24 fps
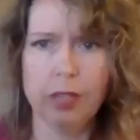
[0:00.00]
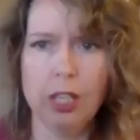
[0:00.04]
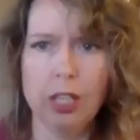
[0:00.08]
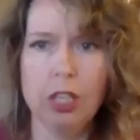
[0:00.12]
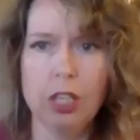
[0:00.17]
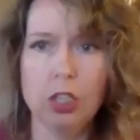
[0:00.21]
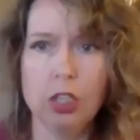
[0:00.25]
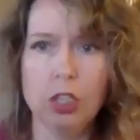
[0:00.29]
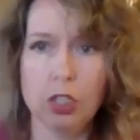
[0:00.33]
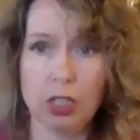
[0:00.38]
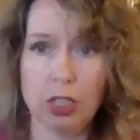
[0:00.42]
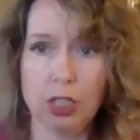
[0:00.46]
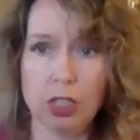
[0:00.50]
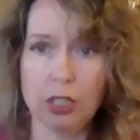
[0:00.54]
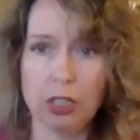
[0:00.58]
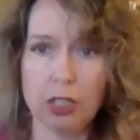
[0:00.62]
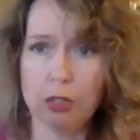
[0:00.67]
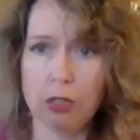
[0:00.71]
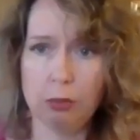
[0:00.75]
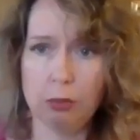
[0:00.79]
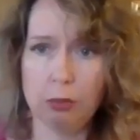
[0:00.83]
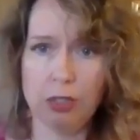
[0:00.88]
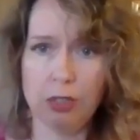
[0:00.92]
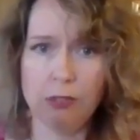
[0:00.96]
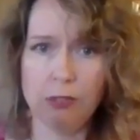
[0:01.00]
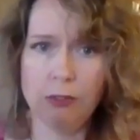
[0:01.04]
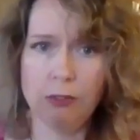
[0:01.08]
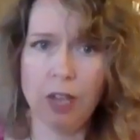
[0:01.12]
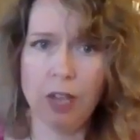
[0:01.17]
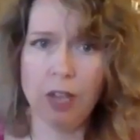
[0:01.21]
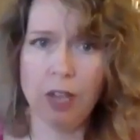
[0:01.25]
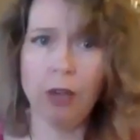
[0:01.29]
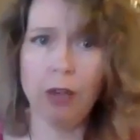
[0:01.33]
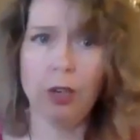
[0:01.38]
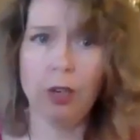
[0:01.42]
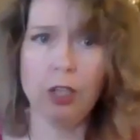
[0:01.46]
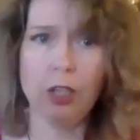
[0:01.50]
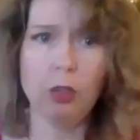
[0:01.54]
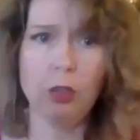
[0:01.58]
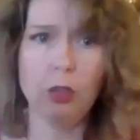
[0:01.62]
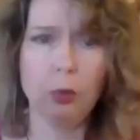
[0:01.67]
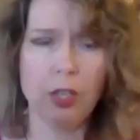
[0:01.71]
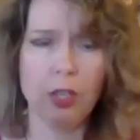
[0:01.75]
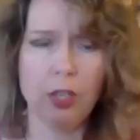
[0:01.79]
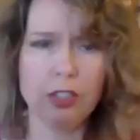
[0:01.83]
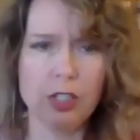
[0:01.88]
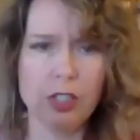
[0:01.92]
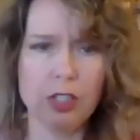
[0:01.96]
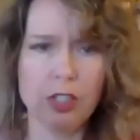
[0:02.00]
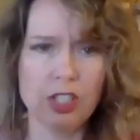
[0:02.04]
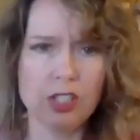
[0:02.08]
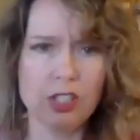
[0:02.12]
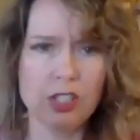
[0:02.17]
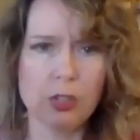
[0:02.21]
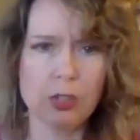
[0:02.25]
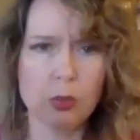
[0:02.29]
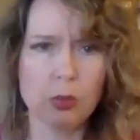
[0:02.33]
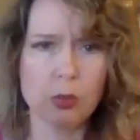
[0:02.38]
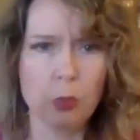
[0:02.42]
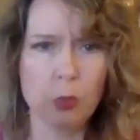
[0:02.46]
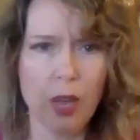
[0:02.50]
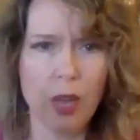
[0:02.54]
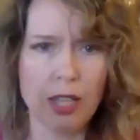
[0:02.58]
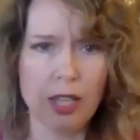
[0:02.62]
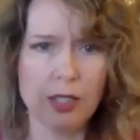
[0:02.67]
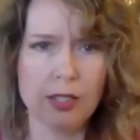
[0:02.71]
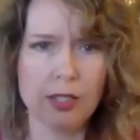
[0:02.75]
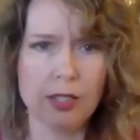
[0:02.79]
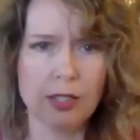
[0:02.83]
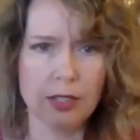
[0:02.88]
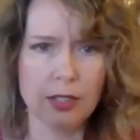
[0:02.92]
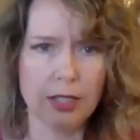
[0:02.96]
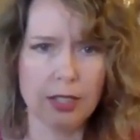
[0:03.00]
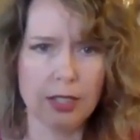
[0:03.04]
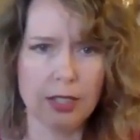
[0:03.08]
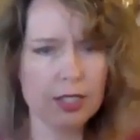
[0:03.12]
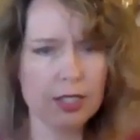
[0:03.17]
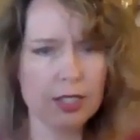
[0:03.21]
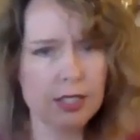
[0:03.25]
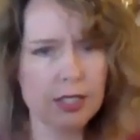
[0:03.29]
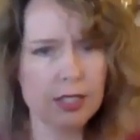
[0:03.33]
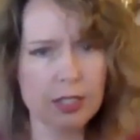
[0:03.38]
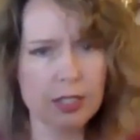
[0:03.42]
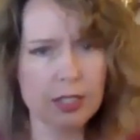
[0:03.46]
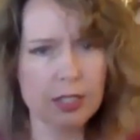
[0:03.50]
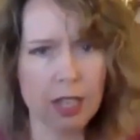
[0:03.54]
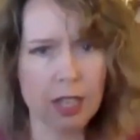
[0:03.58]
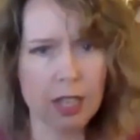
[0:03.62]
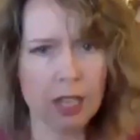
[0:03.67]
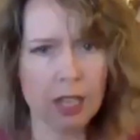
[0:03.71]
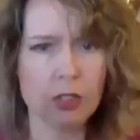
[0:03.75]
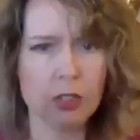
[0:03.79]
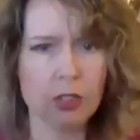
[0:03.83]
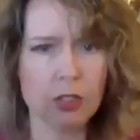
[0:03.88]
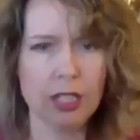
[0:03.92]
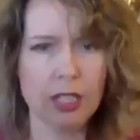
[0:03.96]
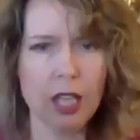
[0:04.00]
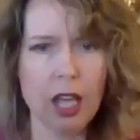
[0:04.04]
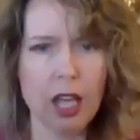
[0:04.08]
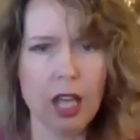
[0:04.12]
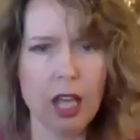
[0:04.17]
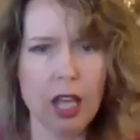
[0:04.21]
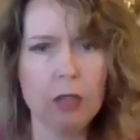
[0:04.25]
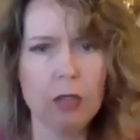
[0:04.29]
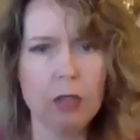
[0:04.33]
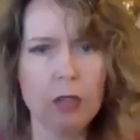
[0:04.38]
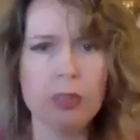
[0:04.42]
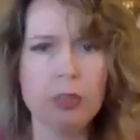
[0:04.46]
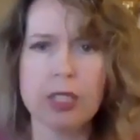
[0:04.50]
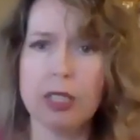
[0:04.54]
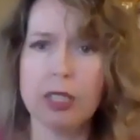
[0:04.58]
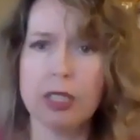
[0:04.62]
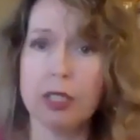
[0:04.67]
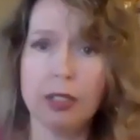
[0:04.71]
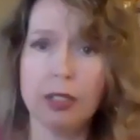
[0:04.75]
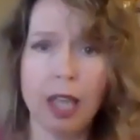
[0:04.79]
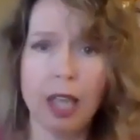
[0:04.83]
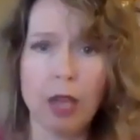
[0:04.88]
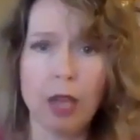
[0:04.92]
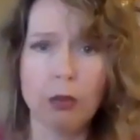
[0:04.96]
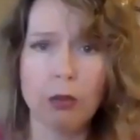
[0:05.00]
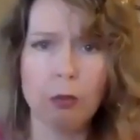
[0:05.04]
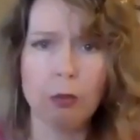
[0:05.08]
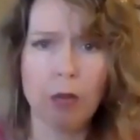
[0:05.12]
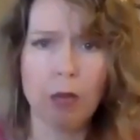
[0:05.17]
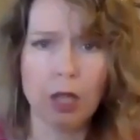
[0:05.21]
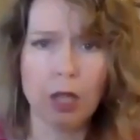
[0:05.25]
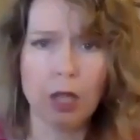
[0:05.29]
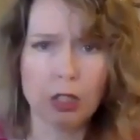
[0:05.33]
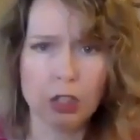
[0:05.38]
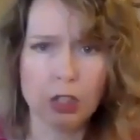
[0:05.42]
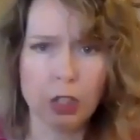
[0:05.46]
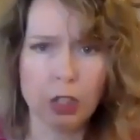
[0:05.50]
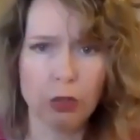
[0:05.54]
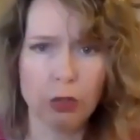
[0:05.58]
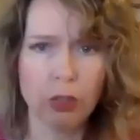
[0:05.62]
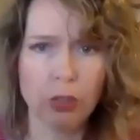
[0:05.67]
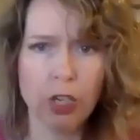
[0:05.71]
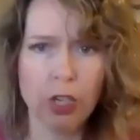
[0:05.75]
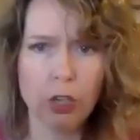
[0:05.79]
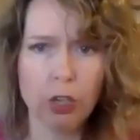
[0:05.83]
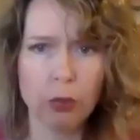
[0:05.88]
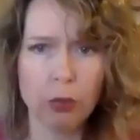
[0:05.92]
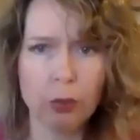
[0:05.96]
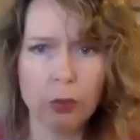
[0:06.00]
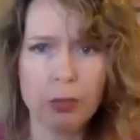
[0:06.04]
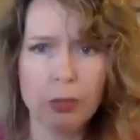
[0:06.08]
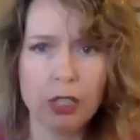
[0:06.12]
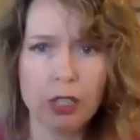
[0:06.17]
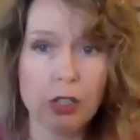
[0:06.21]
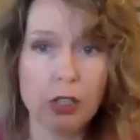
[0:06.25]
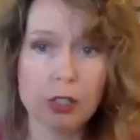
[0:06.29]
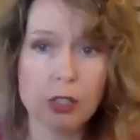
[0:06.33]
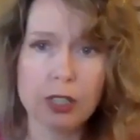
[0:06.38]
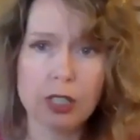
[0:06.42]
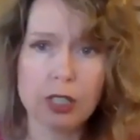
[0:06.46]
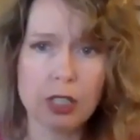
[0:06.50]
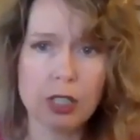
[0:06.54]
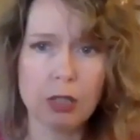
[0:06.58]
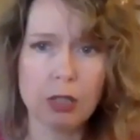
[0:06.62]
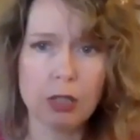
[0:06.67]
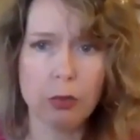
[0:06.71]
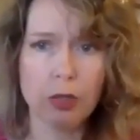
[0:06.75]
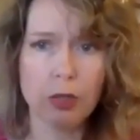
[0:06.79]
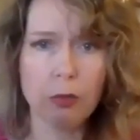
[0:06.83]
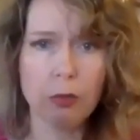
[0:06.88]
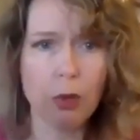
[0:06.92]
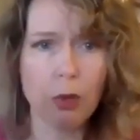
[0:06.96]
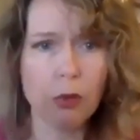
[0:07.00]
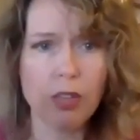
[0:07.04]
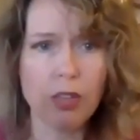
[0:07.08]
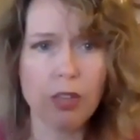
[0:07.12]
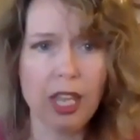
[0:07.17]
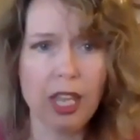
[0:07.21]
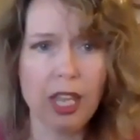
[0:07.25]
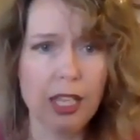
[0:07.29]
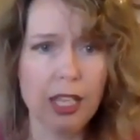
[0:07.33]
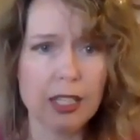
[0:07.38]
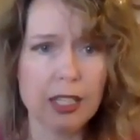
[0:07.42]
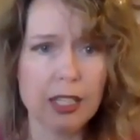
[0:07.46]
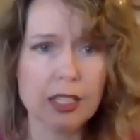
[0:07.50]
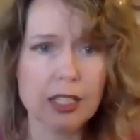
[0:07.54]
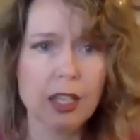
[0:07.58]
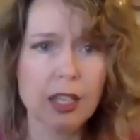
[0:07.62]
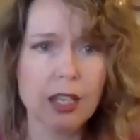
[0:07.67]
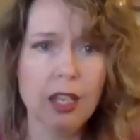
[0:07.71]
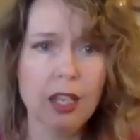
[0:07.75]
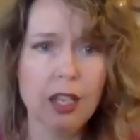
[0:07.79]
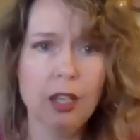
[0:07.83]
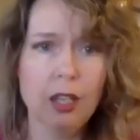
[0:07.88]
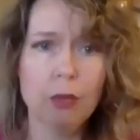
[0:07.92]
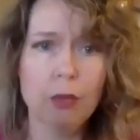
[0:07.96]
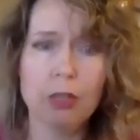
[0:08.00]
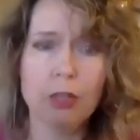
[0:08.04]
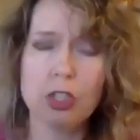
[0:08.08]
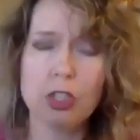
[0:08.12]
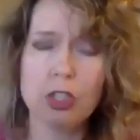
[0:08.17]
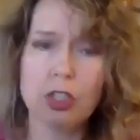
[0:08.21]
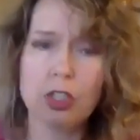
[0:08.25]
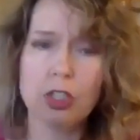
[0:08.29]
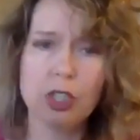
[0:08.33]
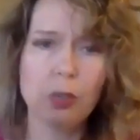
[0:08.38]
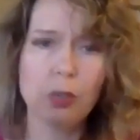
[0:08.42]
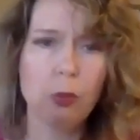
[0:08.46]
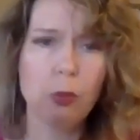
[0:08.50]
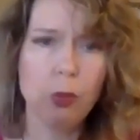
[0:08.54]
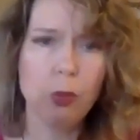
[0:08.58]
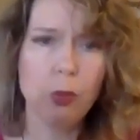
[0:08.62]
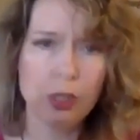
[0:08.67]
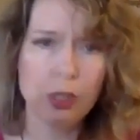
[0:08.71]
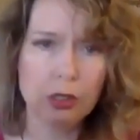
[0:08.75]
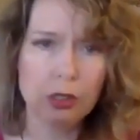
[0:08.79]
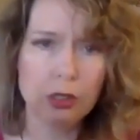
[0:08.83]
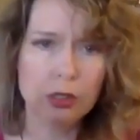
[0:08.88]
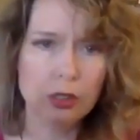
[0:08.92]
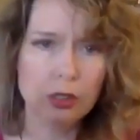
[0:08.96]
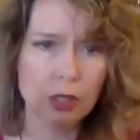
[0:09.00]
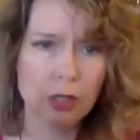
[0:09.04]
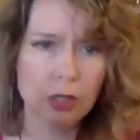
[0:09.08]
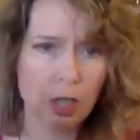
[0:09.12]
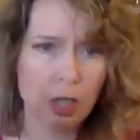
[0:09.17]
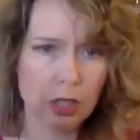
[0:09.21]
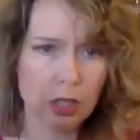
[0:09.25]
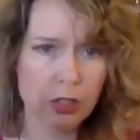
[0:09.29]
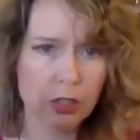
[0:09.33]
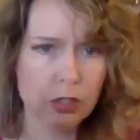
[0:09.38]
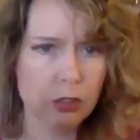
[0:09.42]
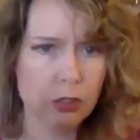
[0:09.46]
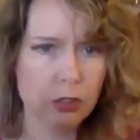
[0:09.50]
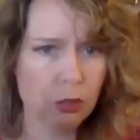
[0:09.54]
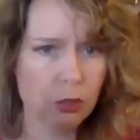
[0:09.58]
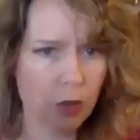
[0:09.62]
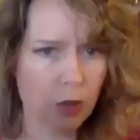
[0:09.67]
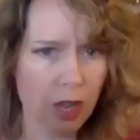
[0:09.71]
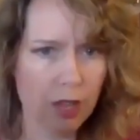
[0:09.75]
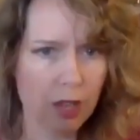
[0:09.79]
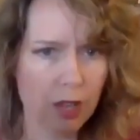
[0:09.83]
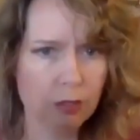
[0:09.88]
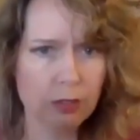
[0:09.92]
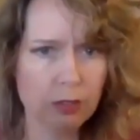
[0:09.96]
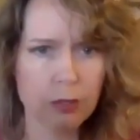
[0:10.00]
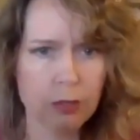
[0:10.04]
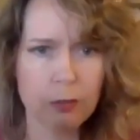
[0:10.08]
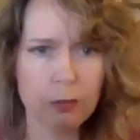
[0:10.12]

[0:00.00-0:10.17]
She can be ferried while she sweats and stares and hums in a loud monotone, gripping her seat with both hands, but she will not drive.